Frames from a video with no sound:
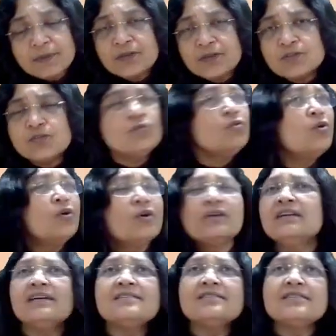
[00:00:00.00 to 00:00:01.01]
because no
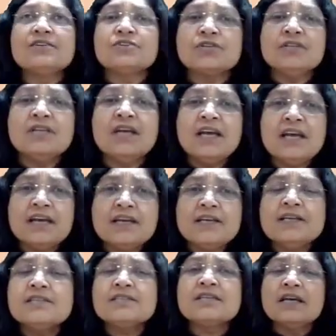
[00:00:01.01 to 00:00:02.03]
organization
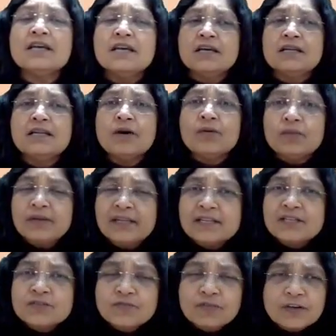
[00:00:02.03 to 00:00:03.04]
is
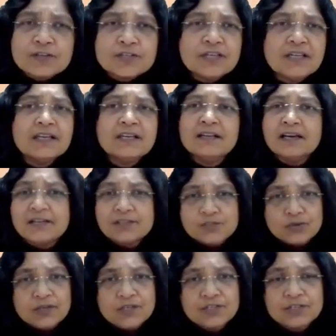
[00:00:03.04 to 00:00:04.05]
nowadays functioning in
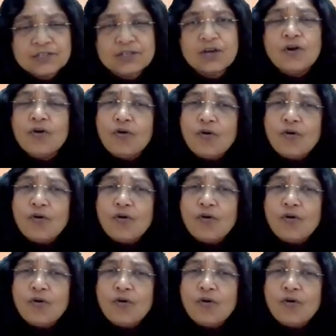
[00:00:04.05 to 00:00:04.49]
isolation.